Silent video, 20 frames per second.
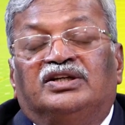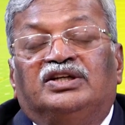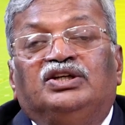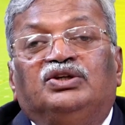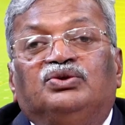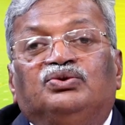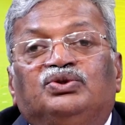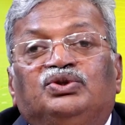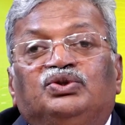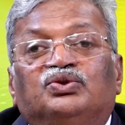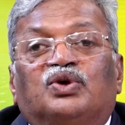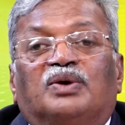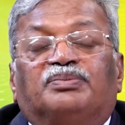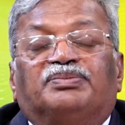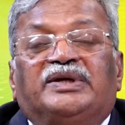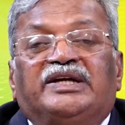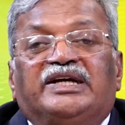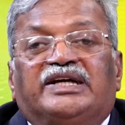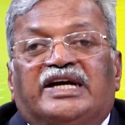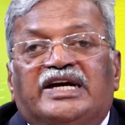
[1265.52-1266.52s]
New
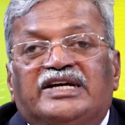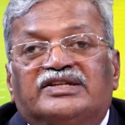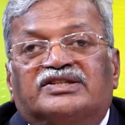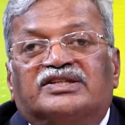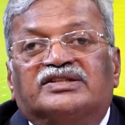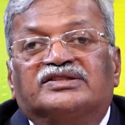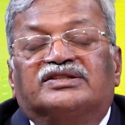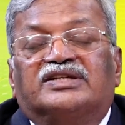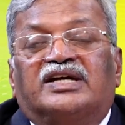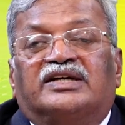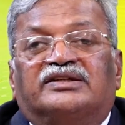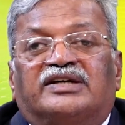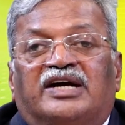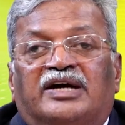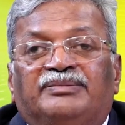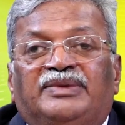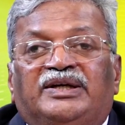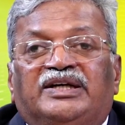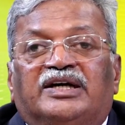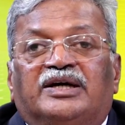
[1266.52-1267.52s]
applications are
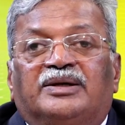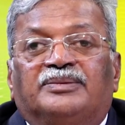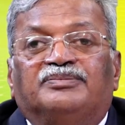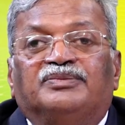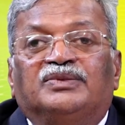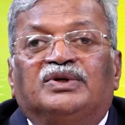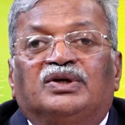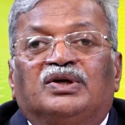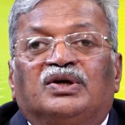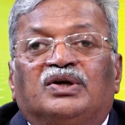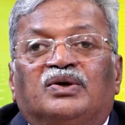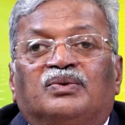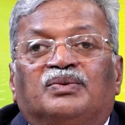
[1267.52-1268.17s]
coming up